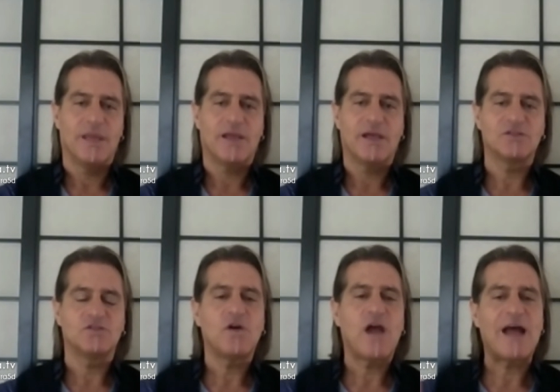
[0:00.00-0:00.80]
because
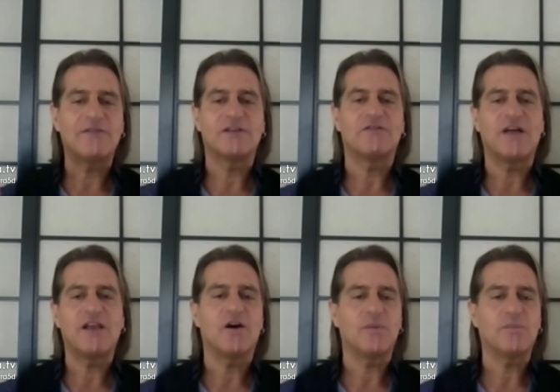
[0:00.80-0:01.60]
you have
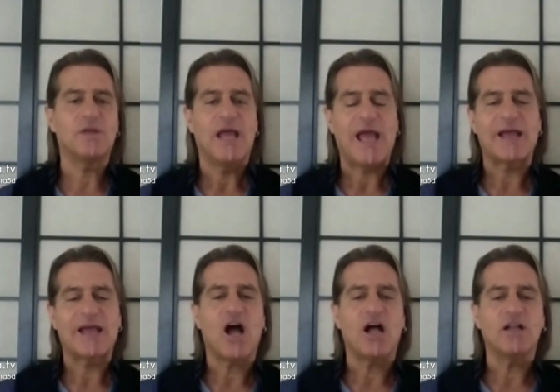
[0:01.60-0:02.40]
developed
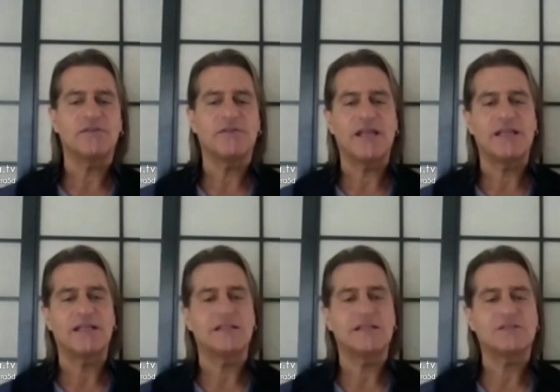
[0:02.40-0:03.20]
and
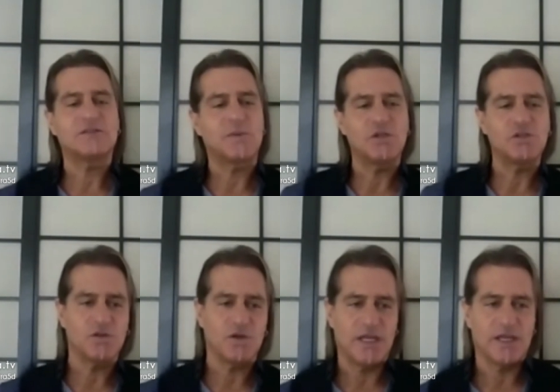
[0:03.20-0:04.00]
cultivated this
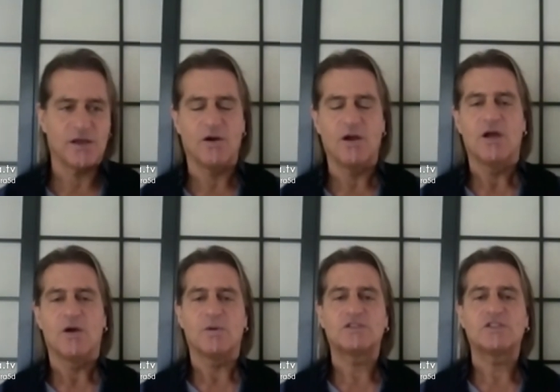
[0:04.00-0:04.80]
spiritual ego,
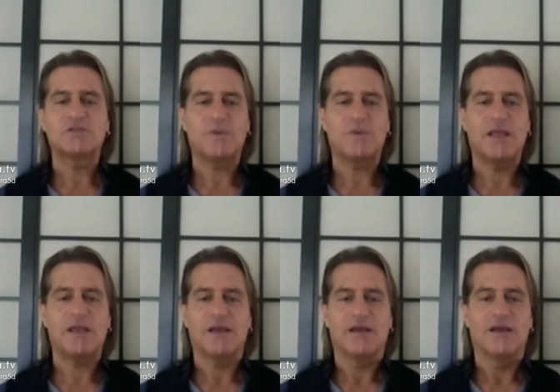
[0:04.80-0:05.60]
which is
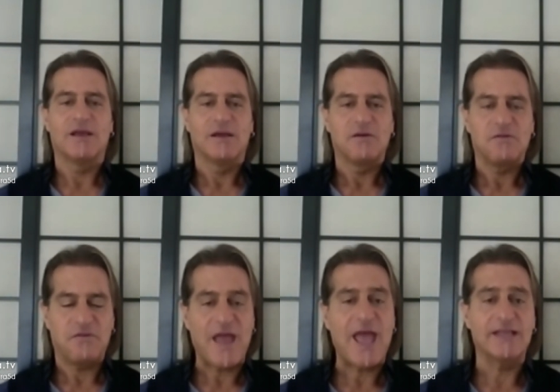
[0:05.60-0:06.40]
being
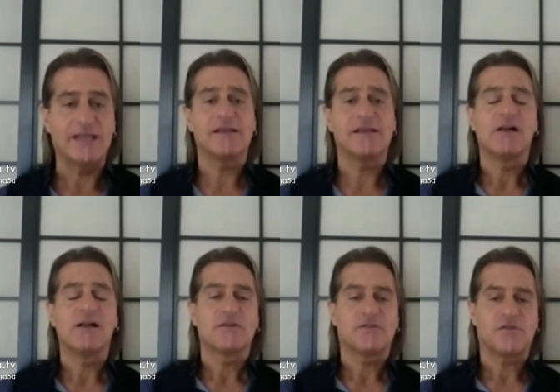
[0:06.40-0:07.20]
fed
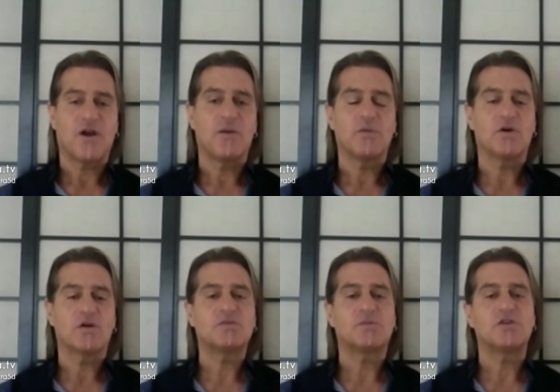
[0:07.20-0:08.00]
from
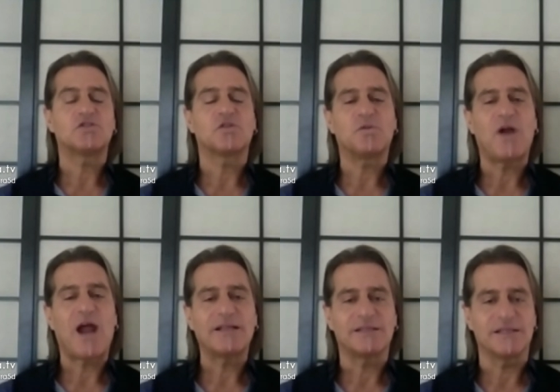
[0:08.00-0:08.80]
your spiritual
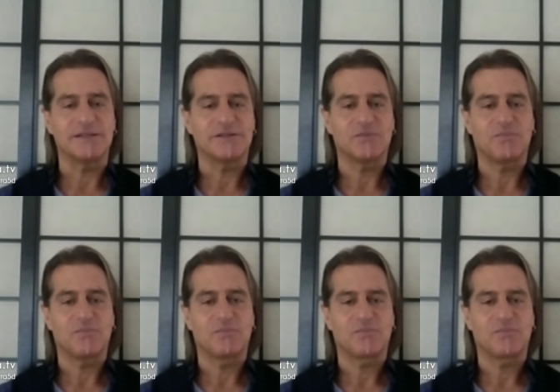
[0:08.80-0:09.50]
practice,